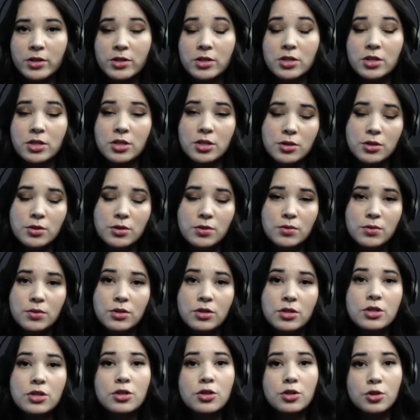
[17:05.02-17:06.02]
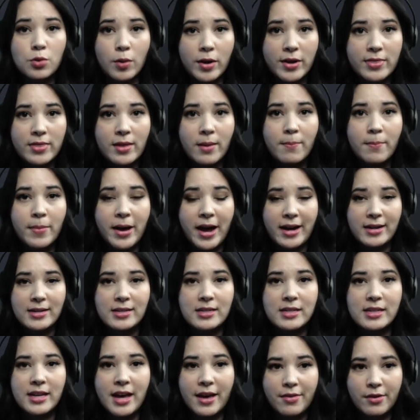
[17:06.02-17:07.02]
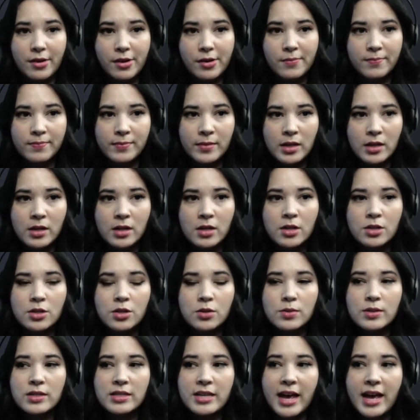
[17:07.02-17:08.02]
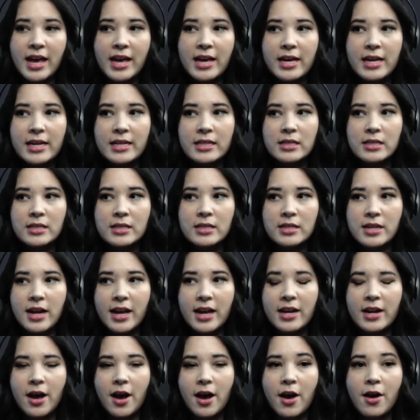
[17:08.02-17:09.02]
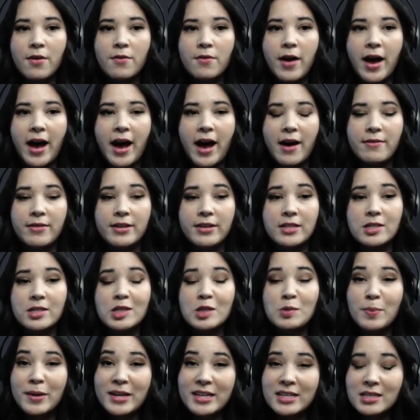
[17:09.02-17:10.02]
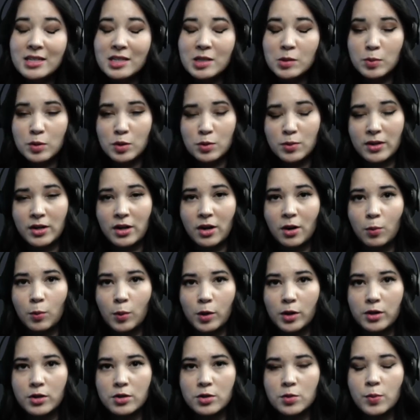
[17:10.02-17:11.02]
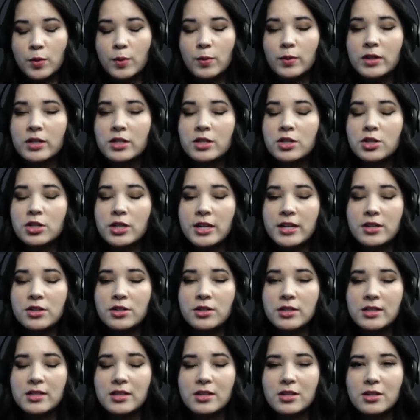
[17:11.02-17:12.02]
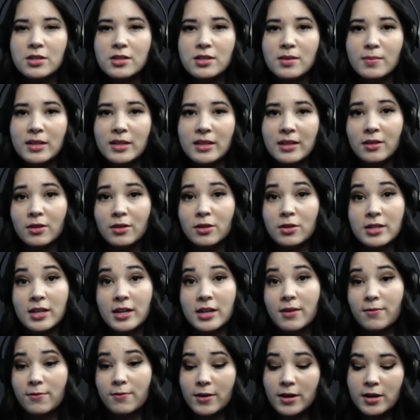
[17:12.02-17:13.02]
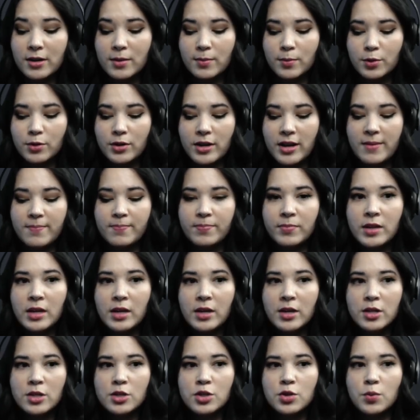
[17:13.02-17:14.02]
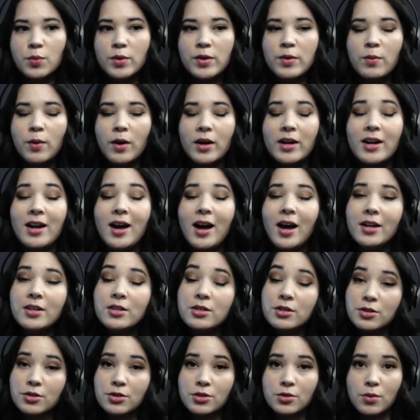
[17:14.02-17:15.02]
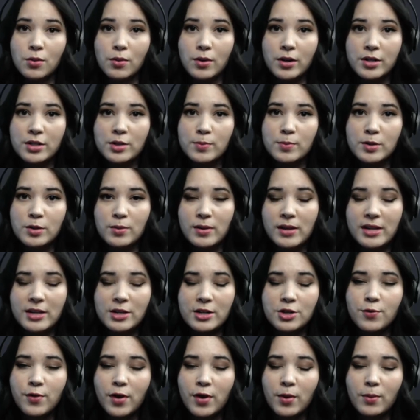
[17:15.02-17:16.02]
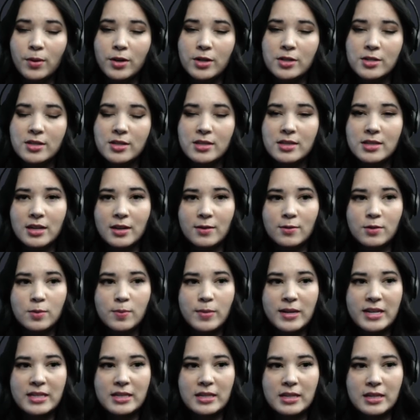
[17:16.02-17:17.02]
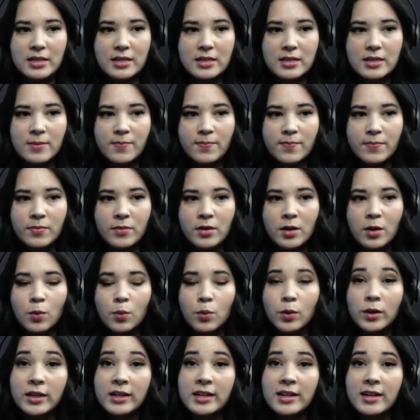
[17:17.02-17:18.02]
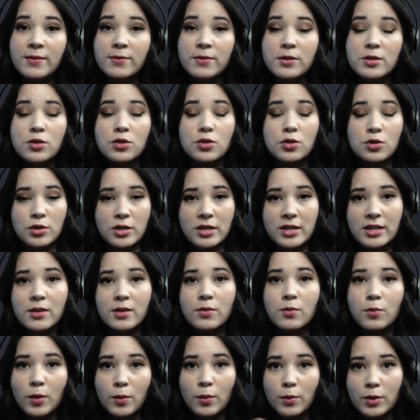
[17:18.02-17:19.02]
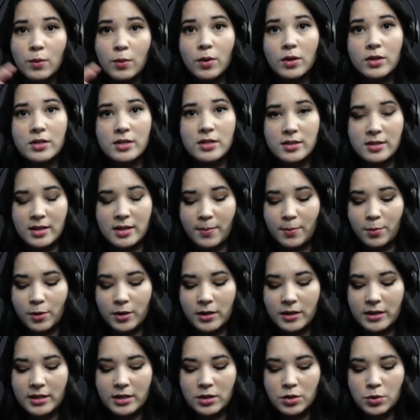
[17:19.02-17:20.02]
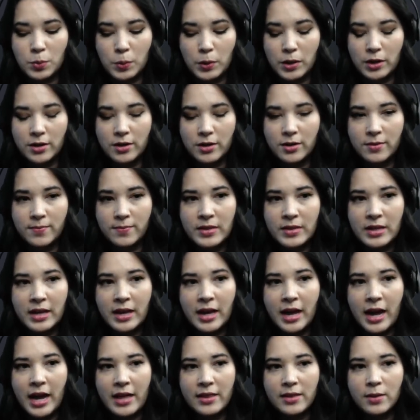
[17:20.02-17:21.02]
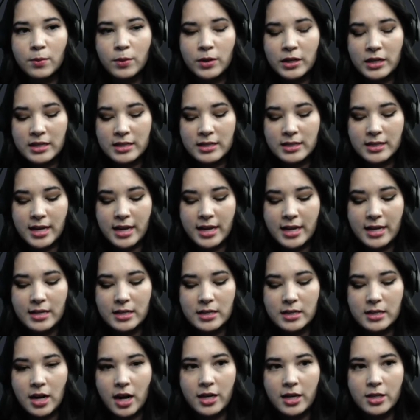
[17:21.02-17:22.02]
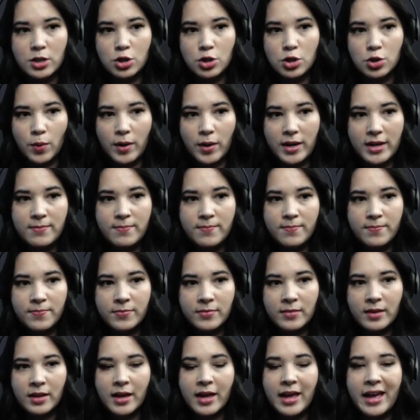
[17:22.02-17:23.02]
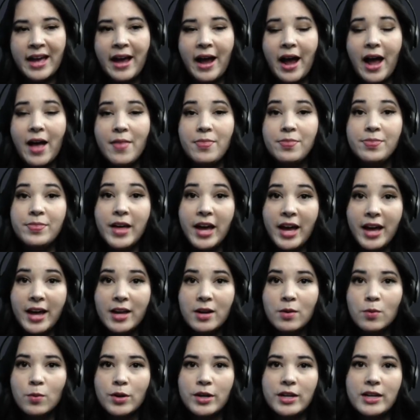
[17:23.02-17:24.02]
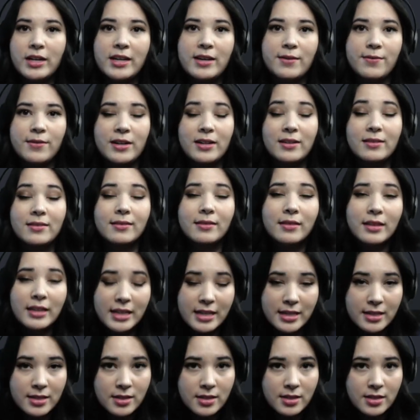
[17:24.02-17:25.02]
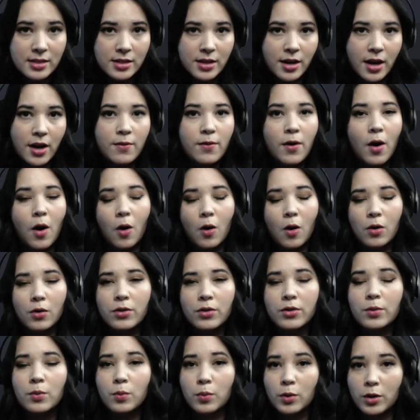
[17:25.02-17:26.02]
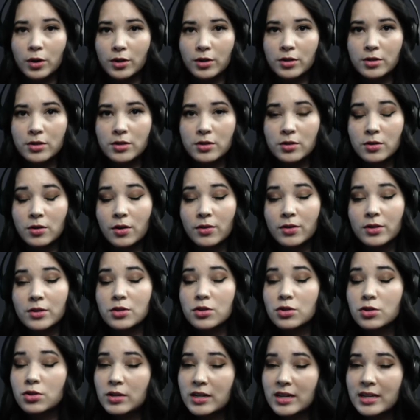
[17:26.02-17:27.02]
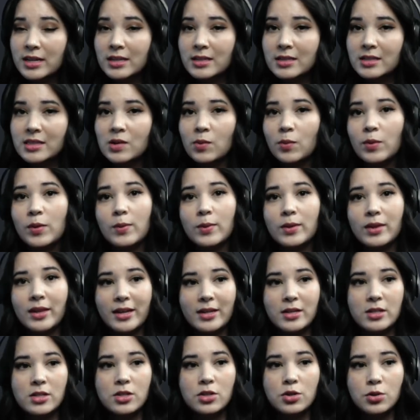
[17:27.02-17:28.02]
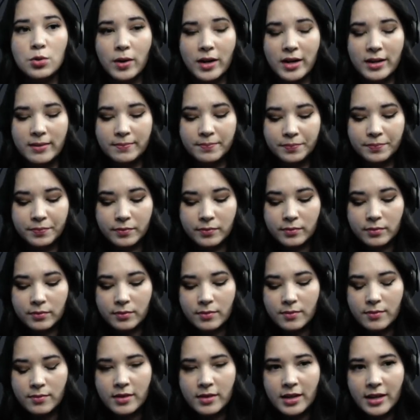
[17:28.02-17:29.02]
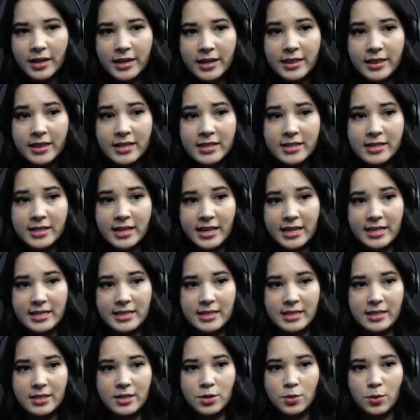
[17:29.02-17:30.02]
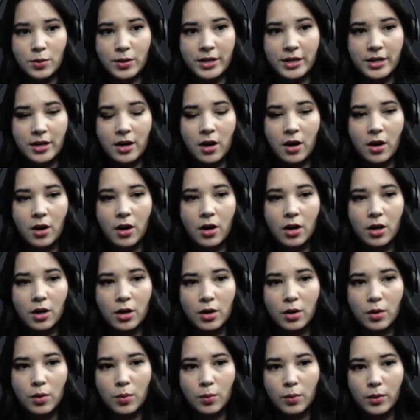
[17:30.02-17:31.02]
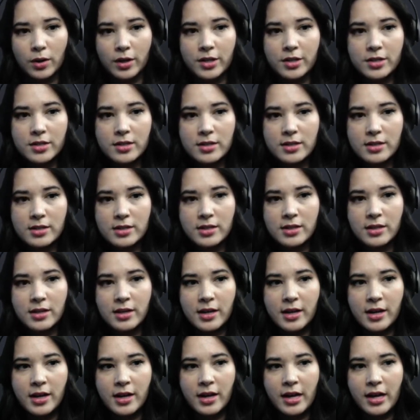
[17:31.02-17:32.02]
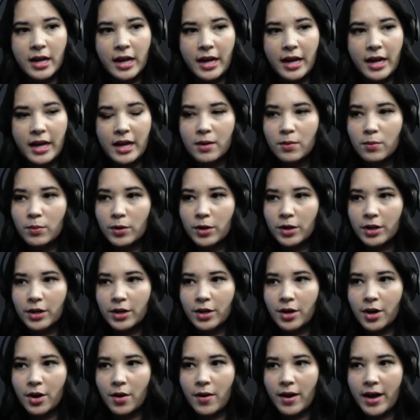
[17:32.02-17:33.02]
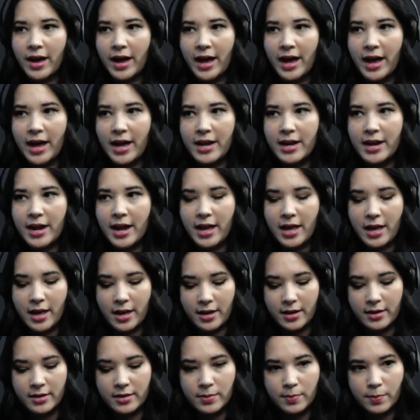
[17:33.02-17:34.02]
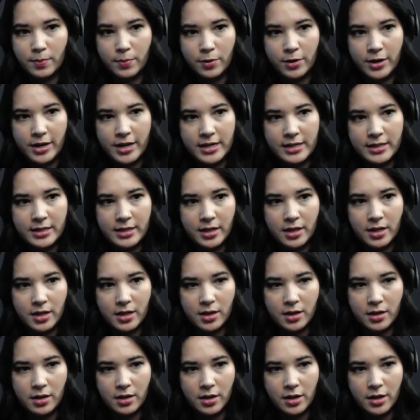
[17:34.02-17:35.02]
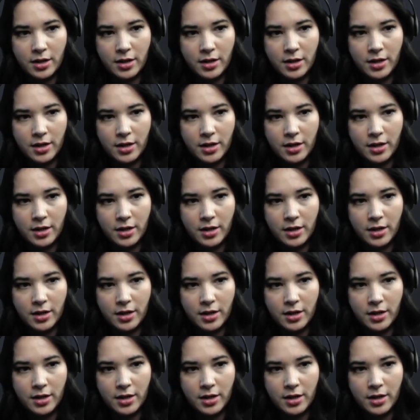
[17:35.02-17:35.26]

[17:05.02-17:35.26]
use to join them back together. So say instead of having spaces between our words, we want to change this into something that looks like a variable name. So we want underscores between each of our words instead of spaces. We're going to give a string of what we want to separate each word, and then we're going to say .join, and then we're going to give it a list of all the words or all the strings that we would like to join. In this case, it's stored in our words, and we're going to go ahead and print our